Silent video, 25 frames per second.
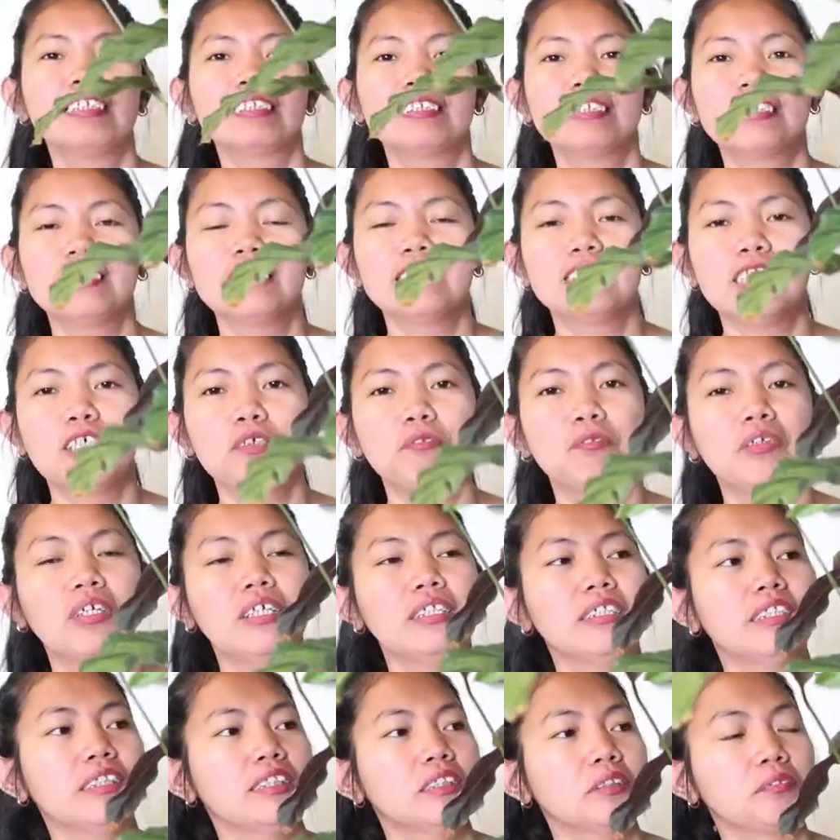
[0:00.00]
since I
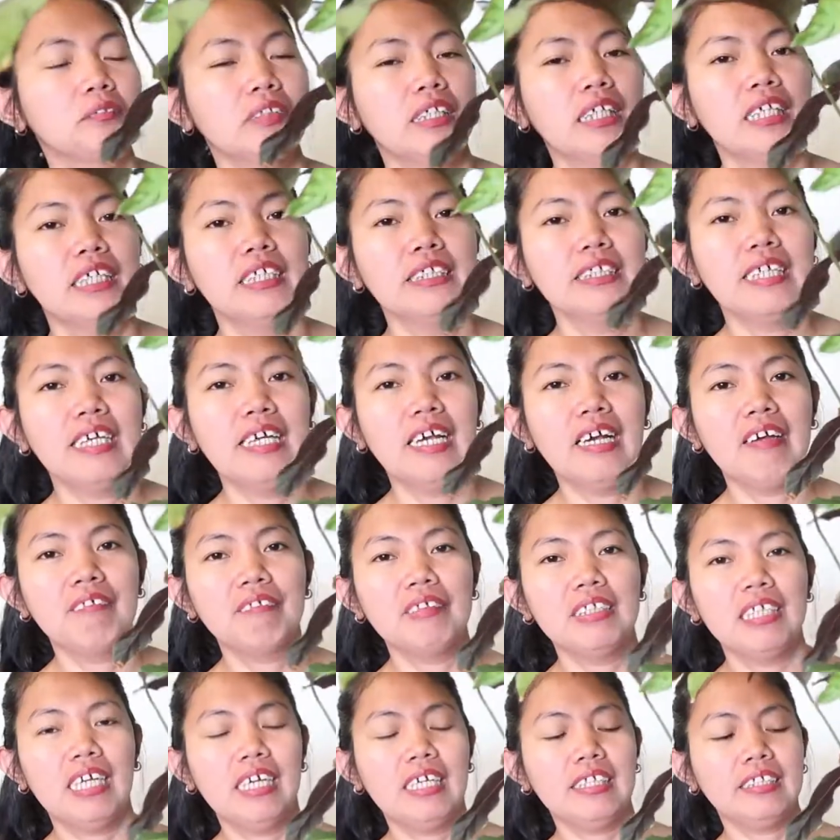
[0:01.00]
bought this plant, I
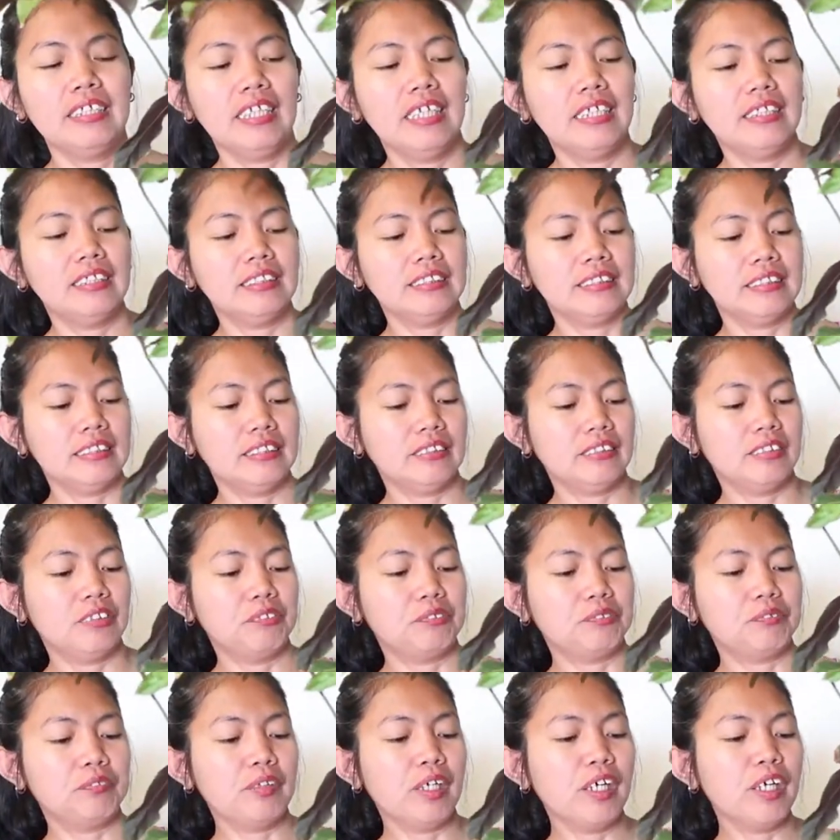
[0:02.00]
haven't had any
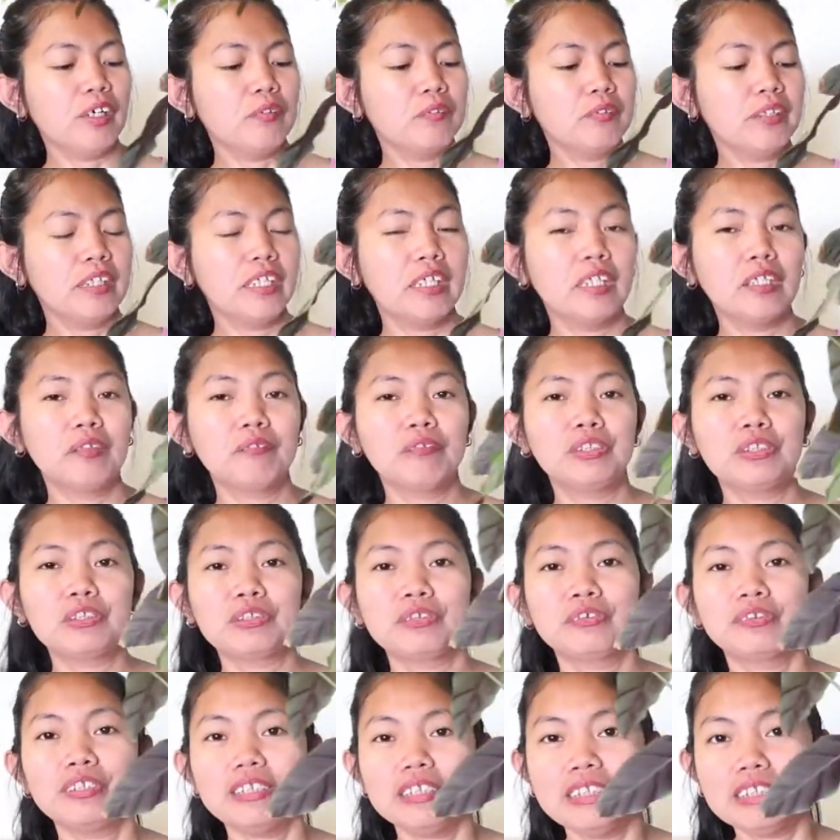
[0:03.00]
single problem. It's
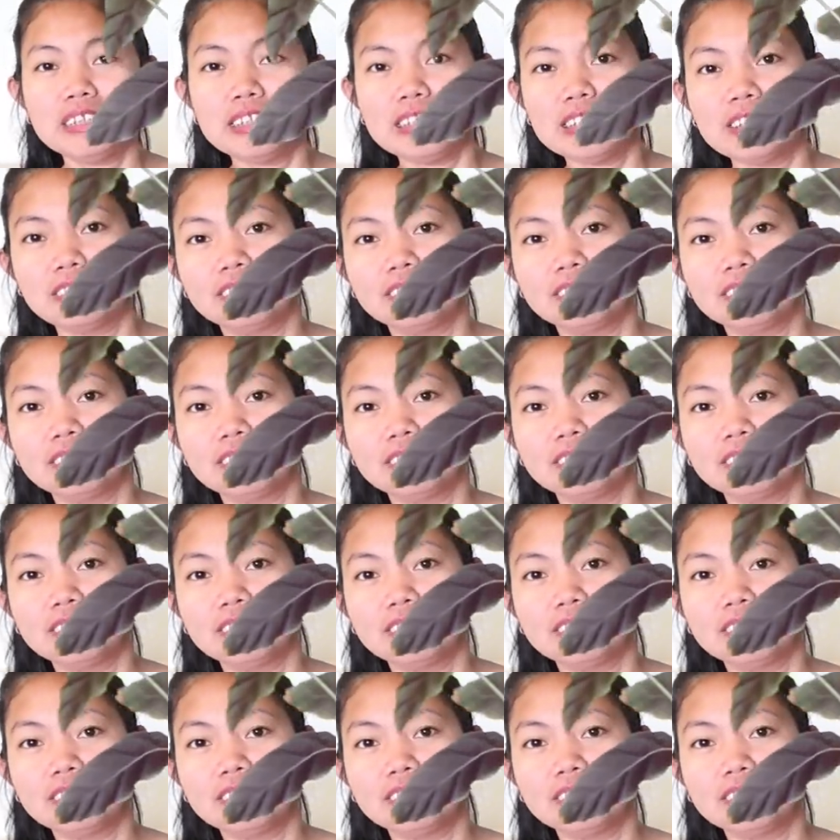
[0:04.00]
so easy